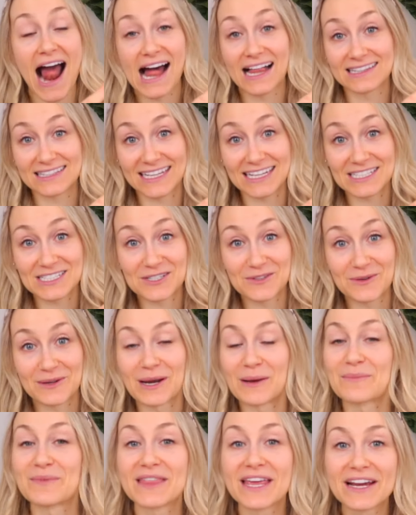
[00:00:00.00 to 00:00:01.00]
I'll link to it
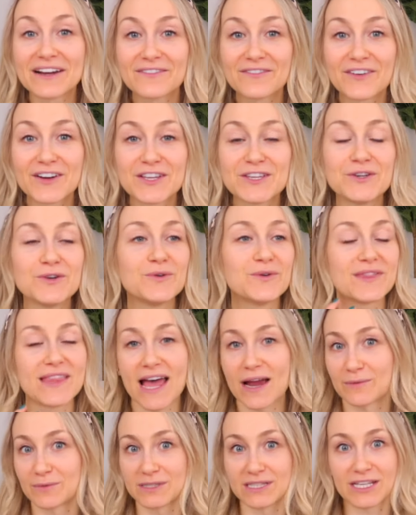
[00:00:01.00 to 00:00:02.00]
up there for you.
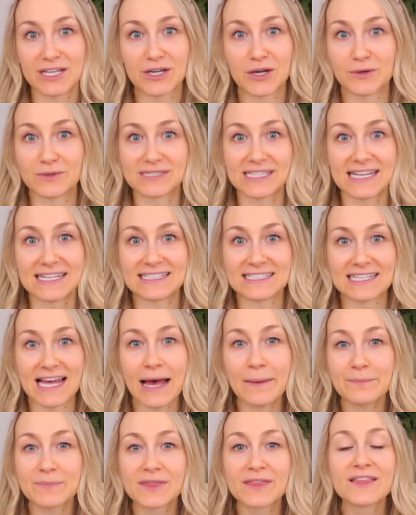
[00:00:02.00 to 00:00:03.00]
That really goes in
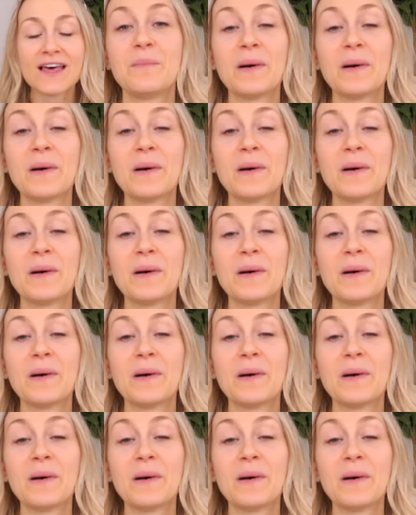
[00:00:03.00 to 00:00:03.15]
depth.